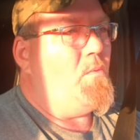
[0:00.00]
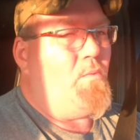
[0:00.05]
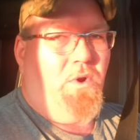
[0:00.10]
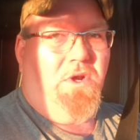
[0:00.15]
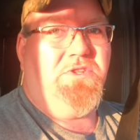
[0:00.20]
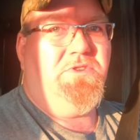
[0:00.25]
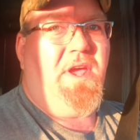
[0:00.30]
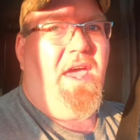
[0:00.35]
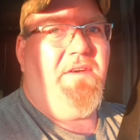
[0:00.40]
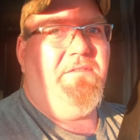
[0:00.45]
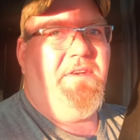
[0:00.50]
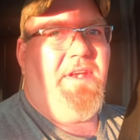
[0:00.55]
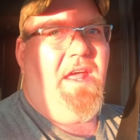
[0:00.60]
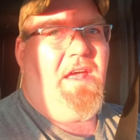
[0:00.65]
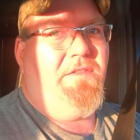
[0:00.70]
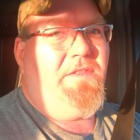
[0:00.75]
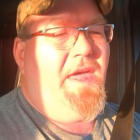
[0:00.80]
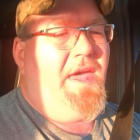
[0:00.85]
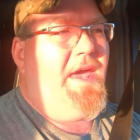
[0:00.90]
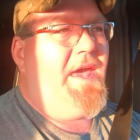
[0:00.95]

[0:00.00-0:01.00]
We're driving down the